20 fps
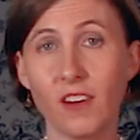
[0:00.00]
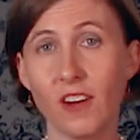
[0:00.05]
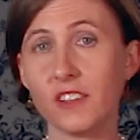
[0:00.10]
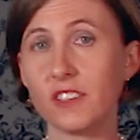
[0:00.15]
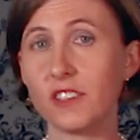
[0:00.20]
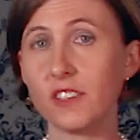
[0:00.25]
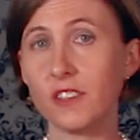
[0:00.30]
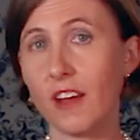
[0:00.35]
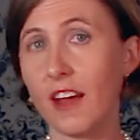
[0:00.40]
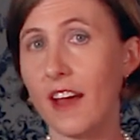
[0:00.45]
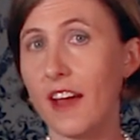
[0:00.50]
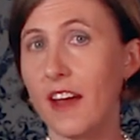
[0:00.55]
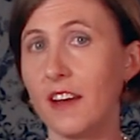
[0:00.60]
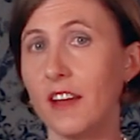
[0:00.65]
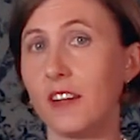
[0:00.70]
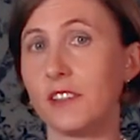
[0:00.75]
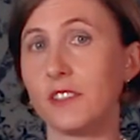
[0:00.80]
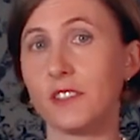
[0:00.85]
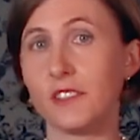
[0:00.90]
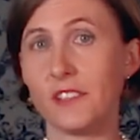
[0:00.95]
also
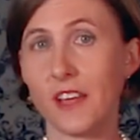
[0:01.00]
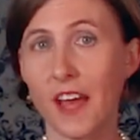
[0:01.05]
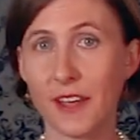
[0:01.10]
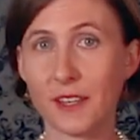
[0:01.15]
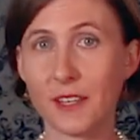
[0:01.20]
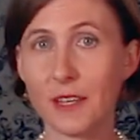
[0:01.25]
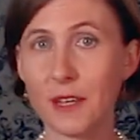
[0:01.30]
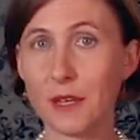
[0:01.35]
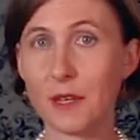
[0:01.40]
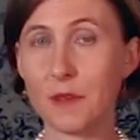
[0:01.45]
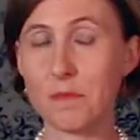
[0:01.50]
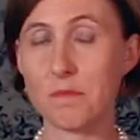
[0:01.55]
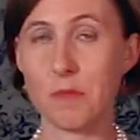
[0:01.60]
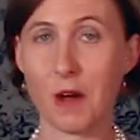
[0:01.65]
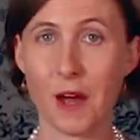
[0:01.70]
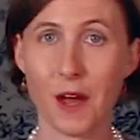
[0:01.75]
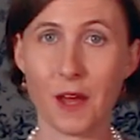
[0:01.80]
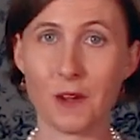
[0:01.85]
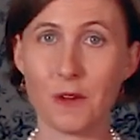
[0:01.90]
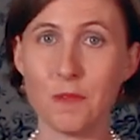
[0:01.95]
had a sacking
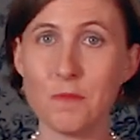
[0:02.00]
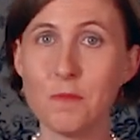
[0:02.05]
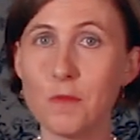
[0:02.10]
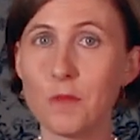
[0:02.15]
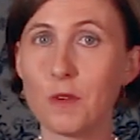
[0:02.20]
bottom,